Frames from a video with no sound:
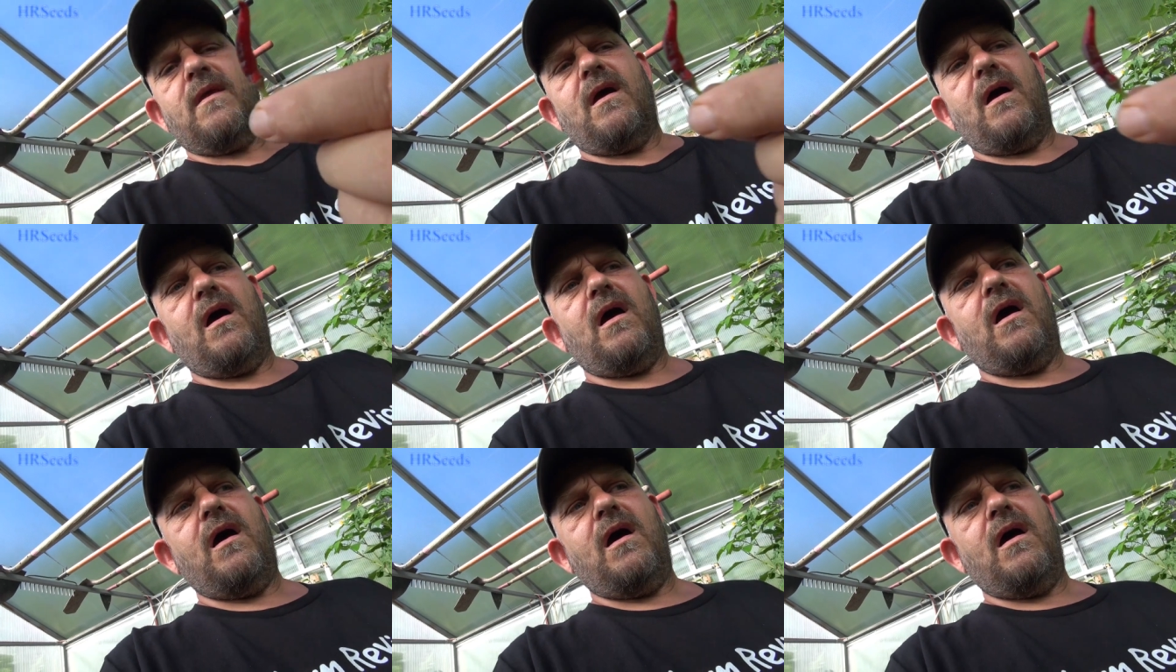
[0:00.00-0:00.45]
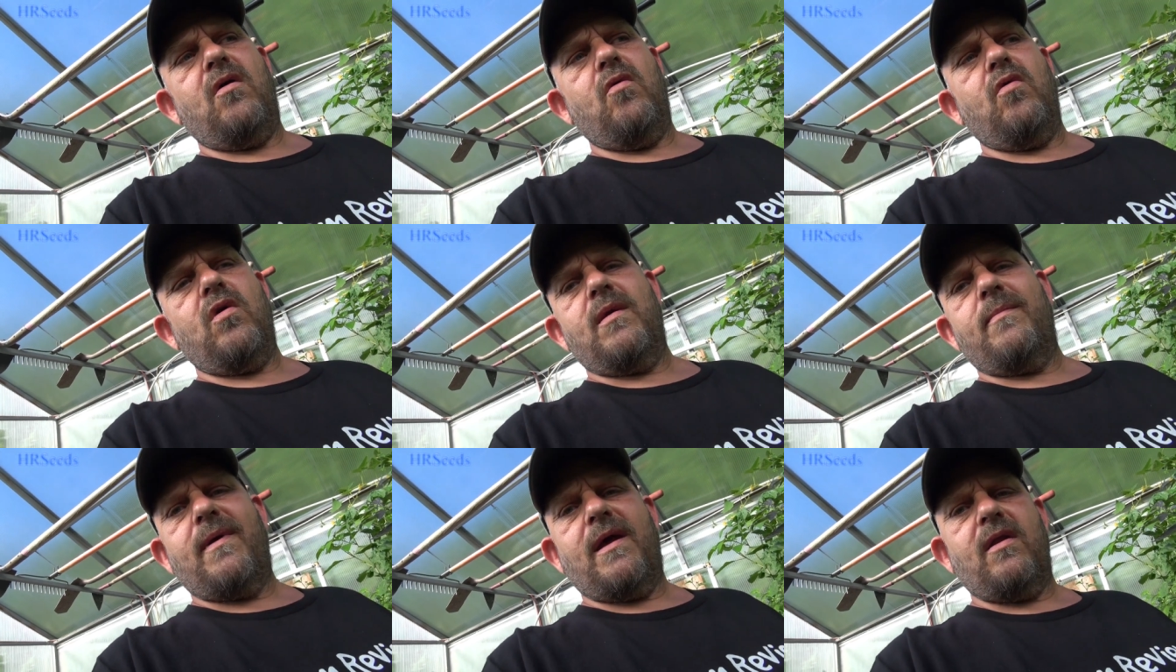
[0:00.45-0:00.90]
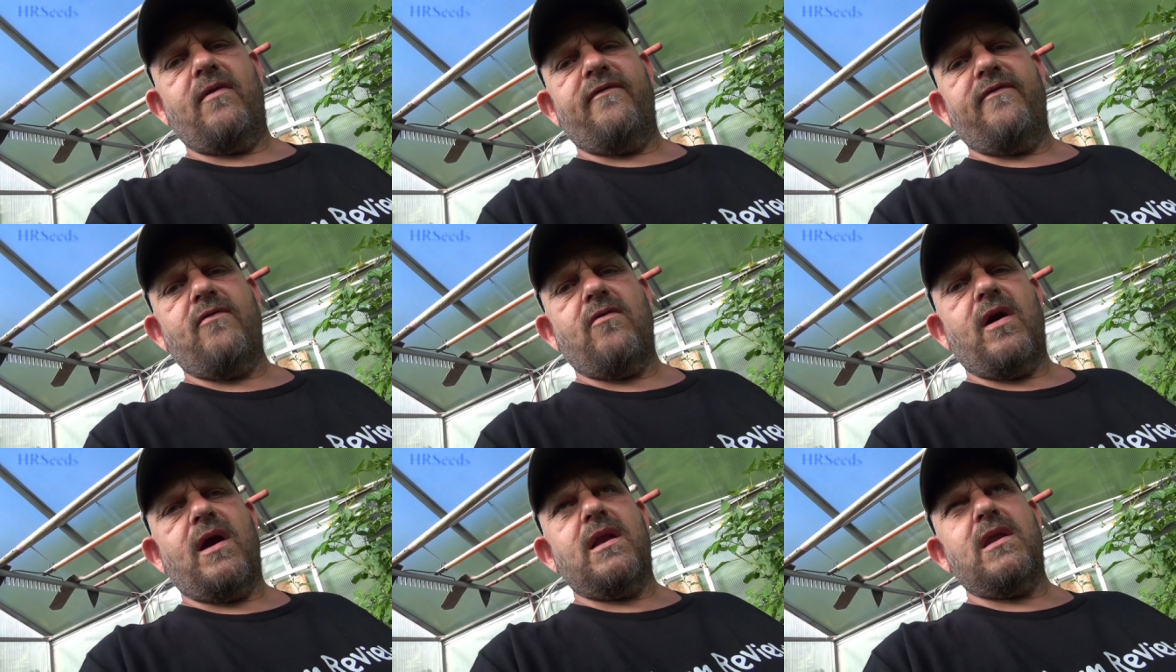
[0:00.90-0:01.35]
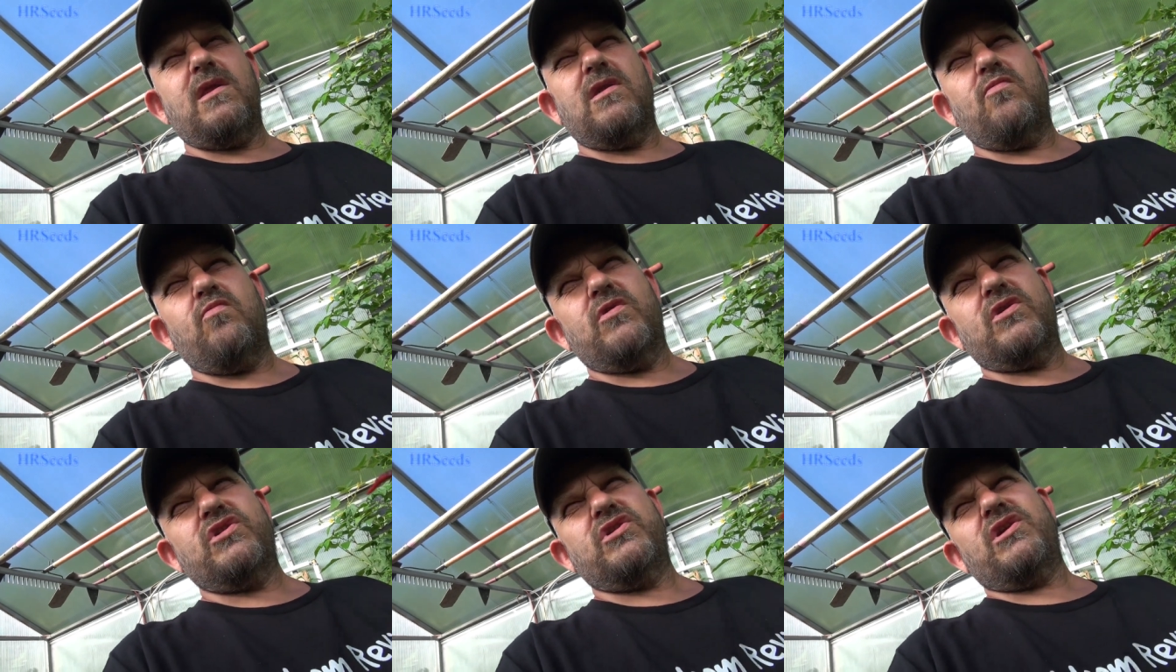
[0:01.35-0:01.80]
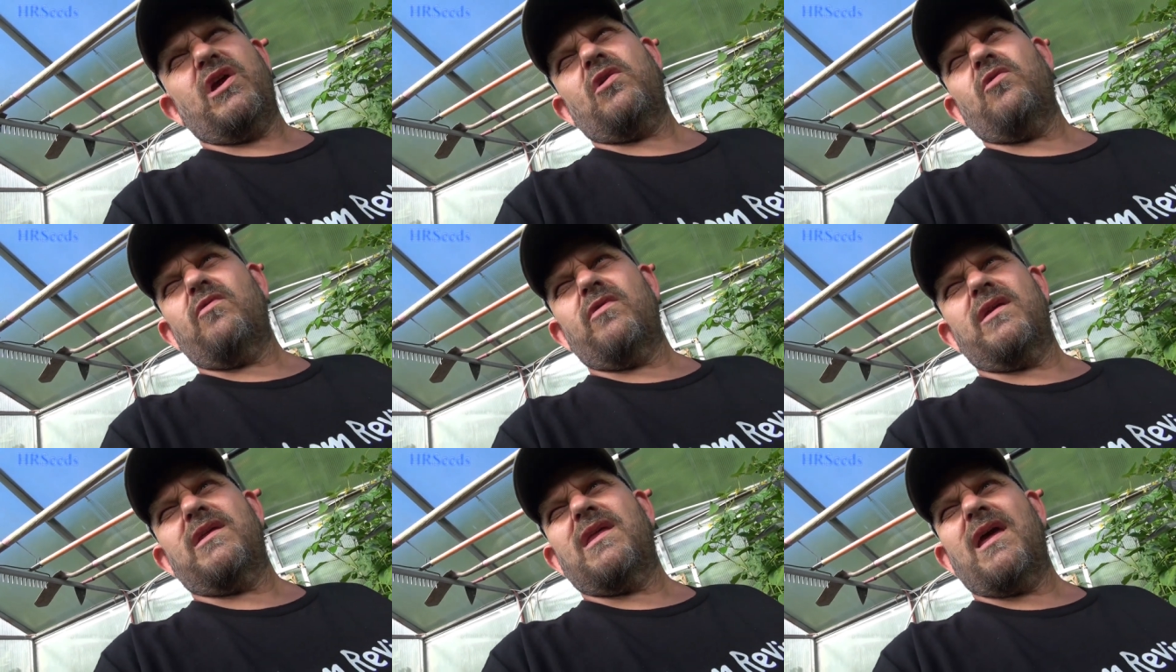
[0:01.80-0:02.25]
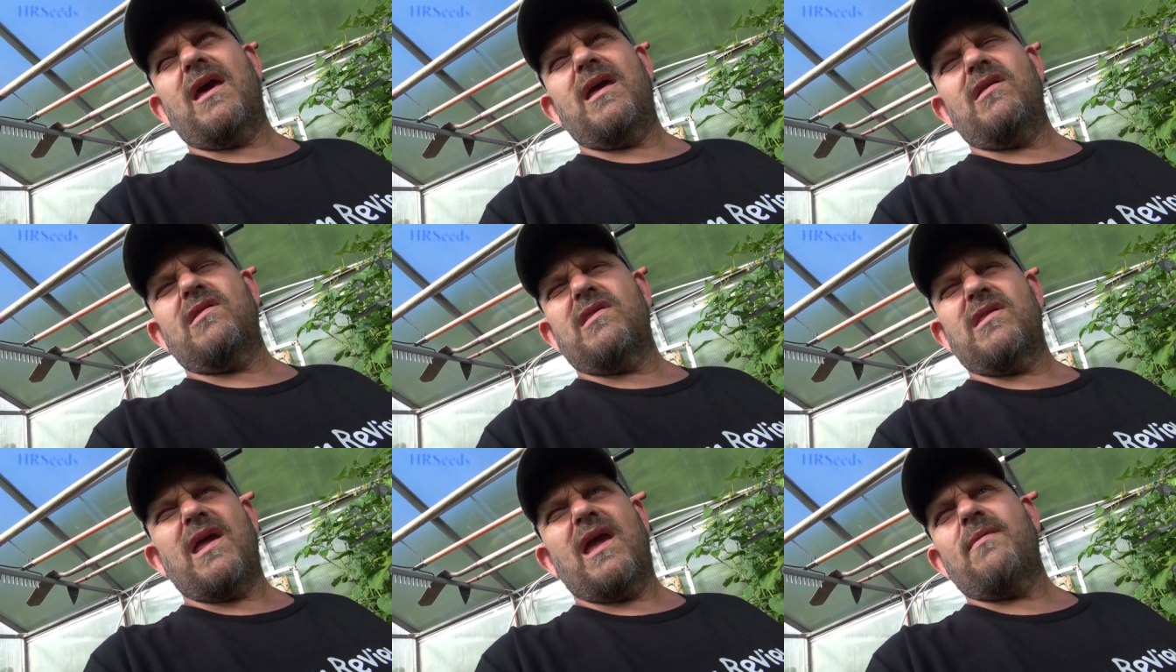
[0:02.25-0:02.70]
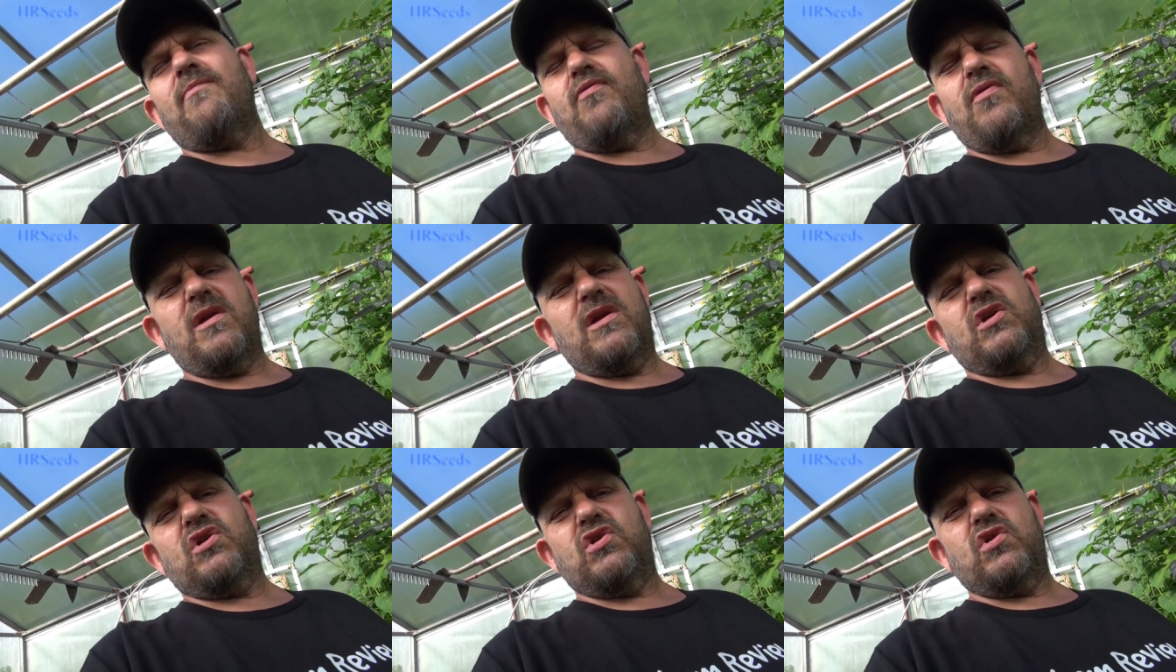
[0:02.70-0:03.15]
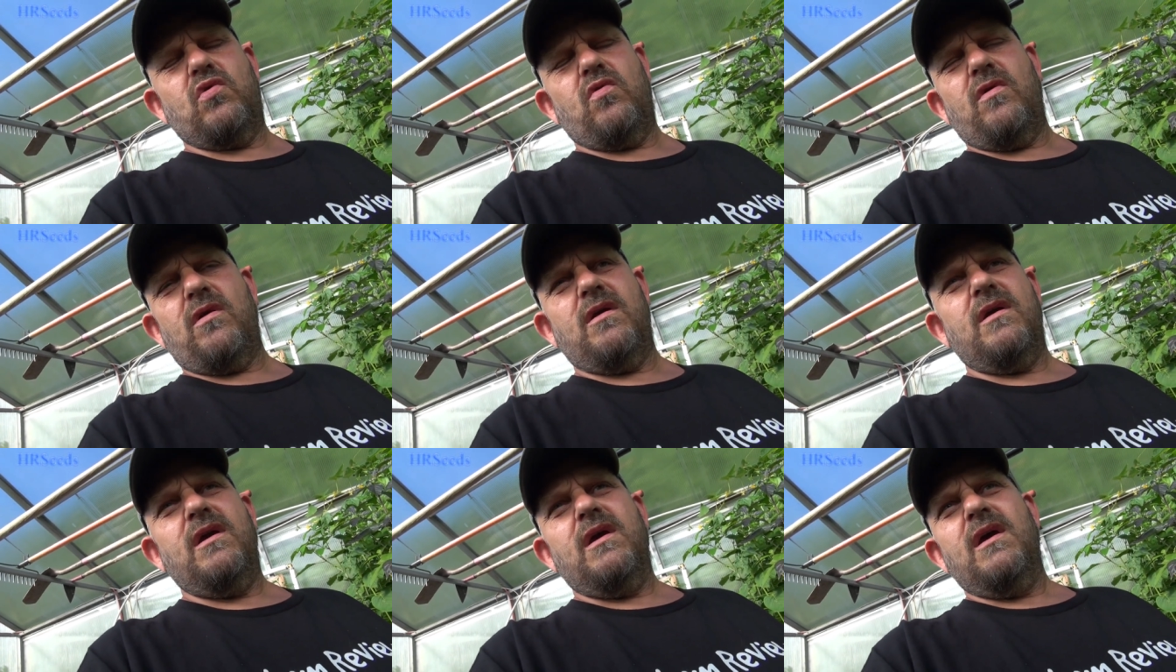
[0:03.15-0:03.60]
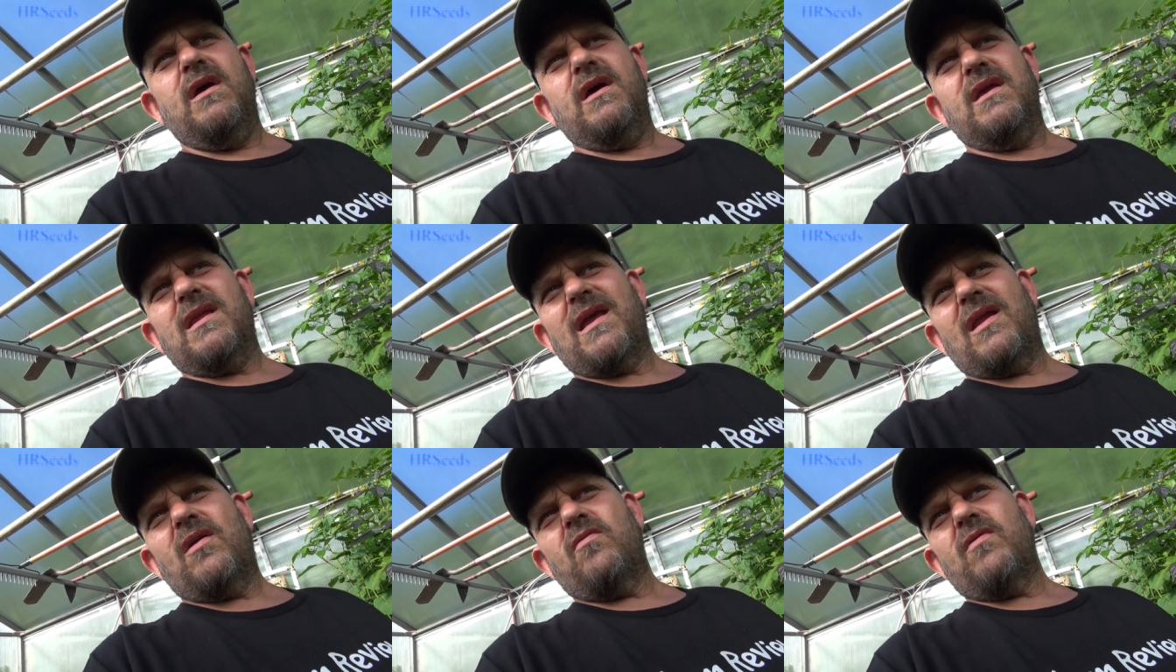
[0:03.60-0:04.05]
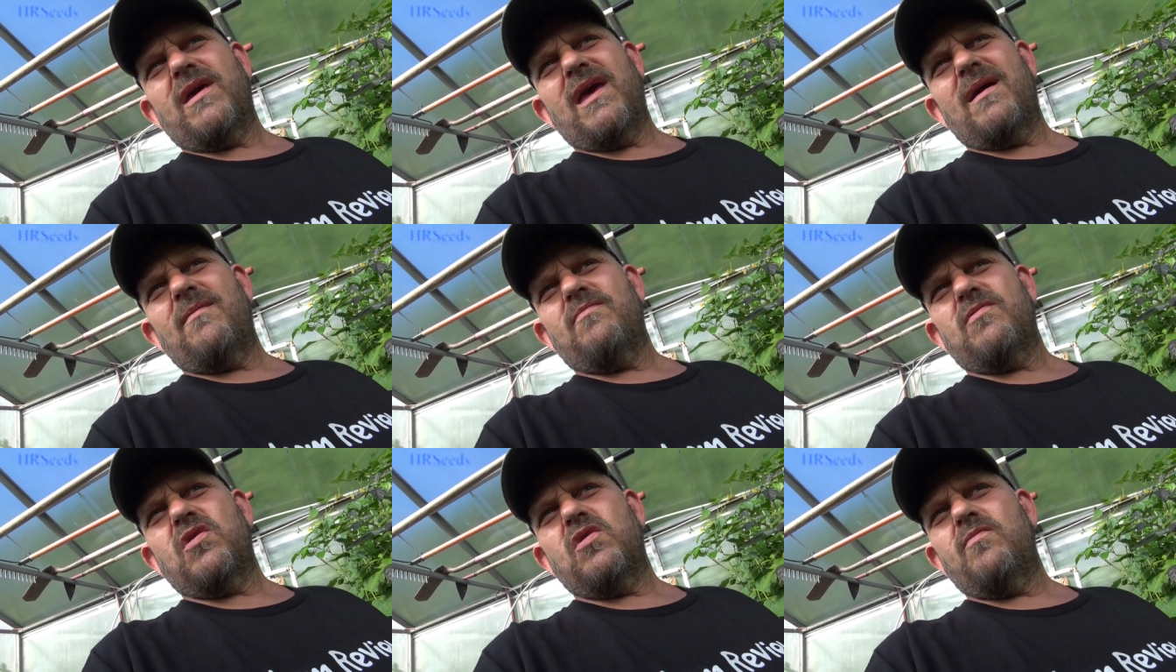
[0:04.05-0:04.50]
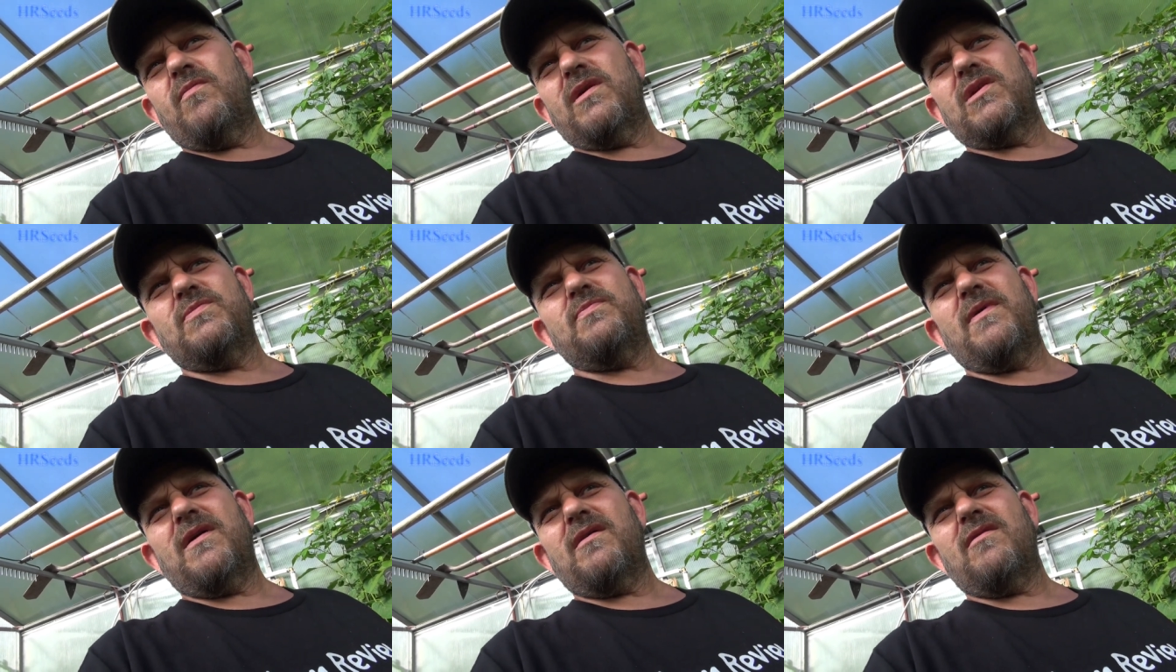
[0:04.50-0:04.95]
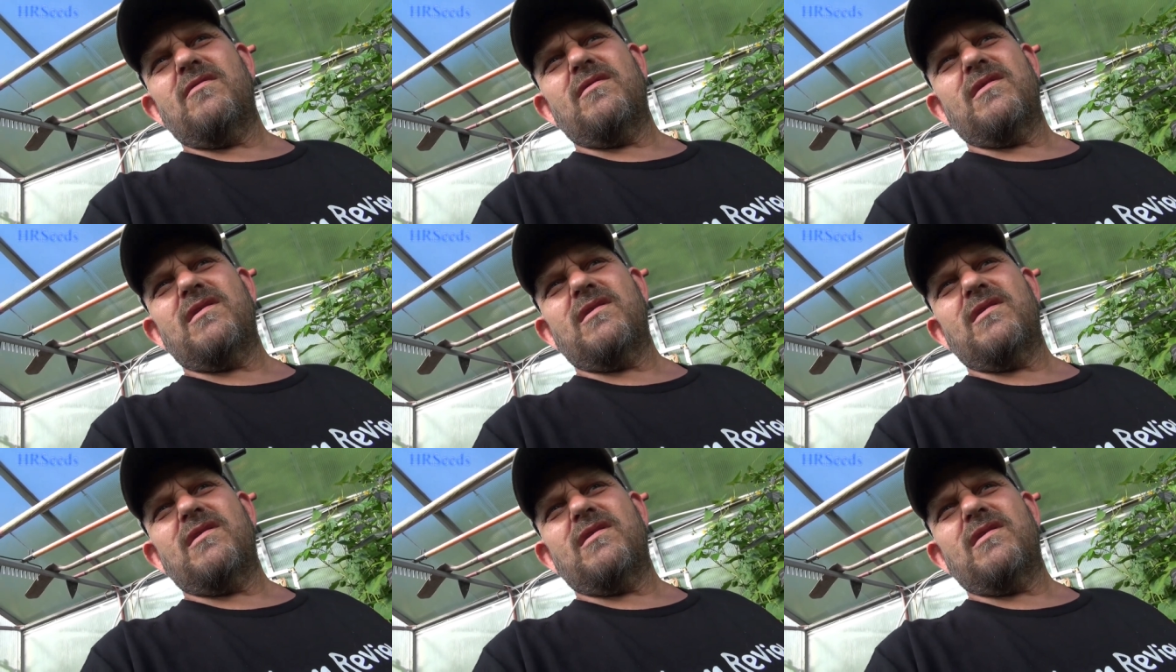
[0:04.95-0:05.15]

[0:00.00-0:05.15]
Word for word: uh, ornamental varieties, which generally stay pretty short. They don't get too much bigger than